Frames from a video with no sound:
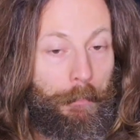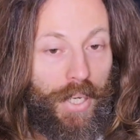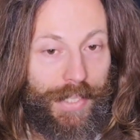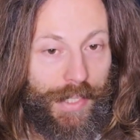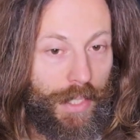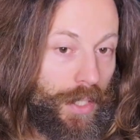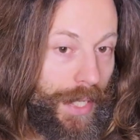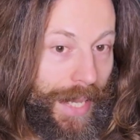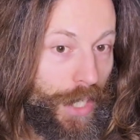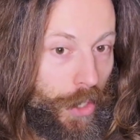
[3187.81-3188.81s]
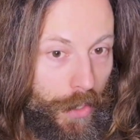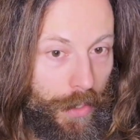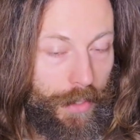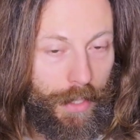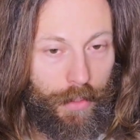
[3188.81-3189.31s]
But it's not
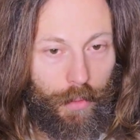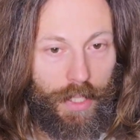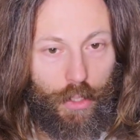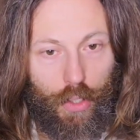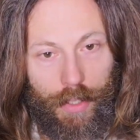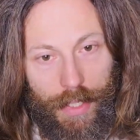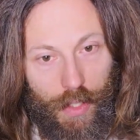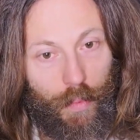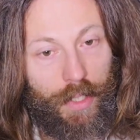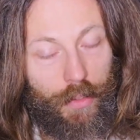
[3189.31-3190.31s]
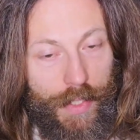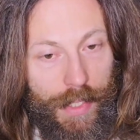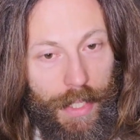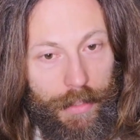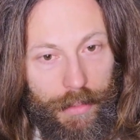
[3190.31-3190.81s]
anchored in religion as we
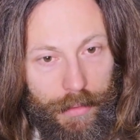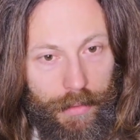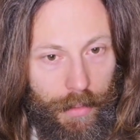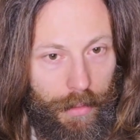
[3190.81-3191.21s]
understand it,